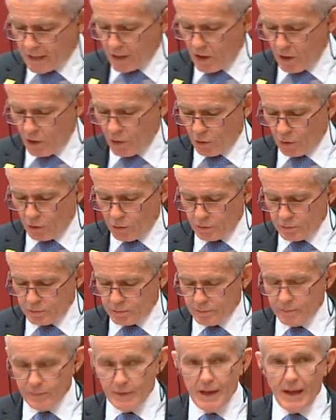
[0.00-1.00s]
hole
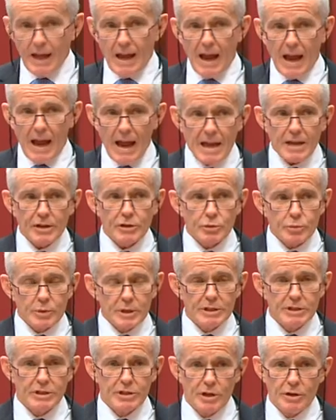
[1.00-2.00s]
and
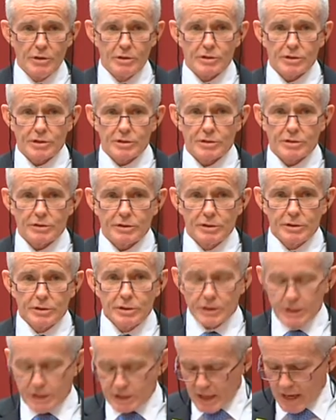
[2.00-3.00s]
reduce
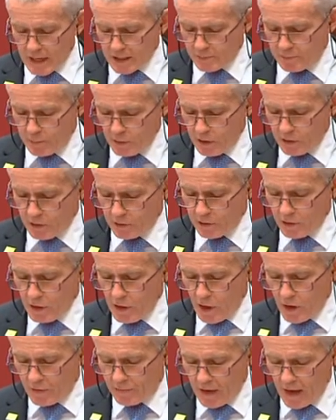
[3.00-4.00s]
the tax burden
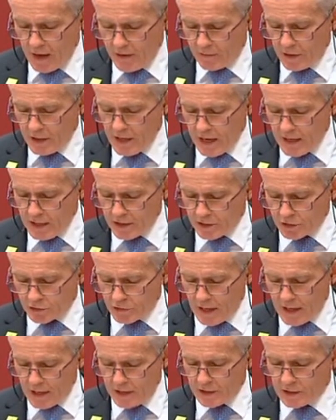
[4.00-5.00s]
of everyday
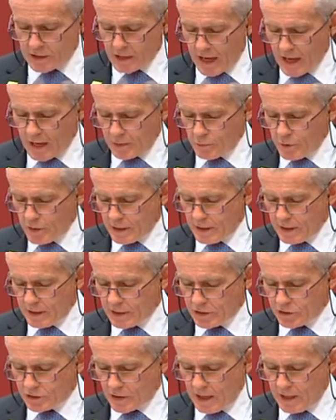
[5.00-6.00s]
Australians, hardworking
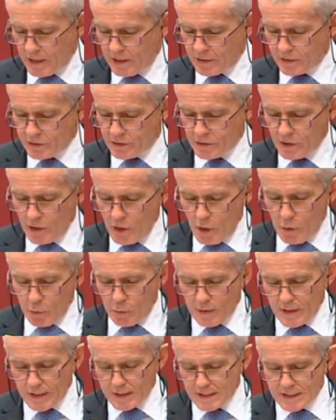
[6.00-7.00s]
Australians,
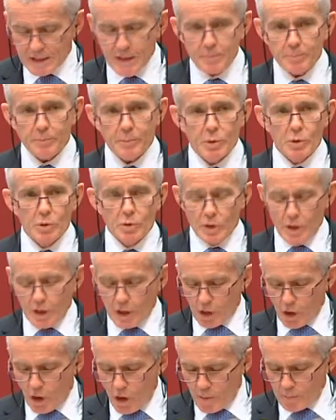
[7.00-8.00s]
with a simple,
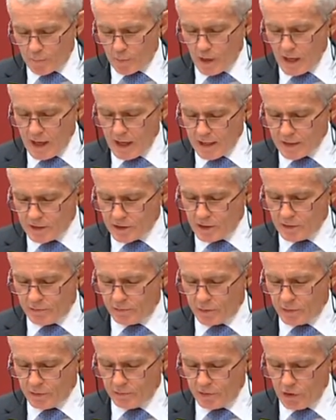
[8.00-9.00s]

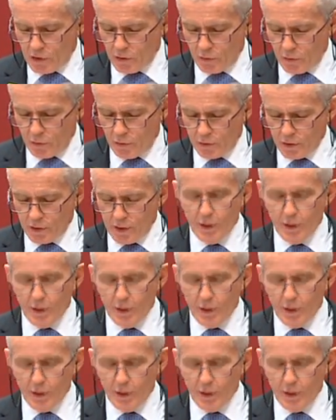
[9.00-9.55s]
comprehensive review